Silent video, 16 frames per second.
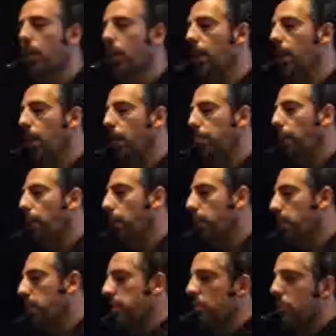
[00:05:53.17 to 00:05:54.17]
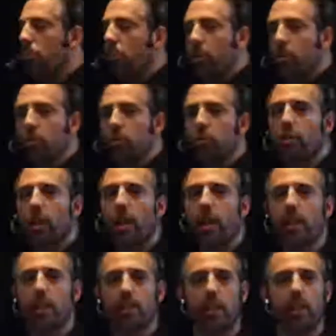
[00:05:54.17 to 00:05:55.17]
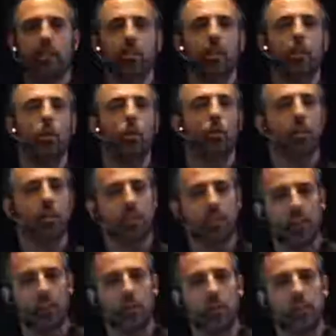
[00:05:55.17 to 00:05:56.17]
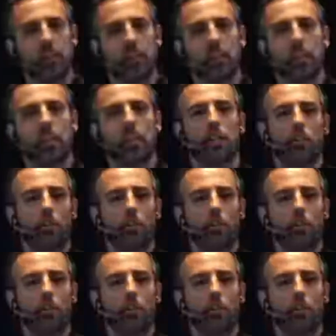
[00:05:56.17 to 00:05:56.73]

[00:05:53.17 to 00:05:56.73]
uh, probably just one or two guys handling all the security.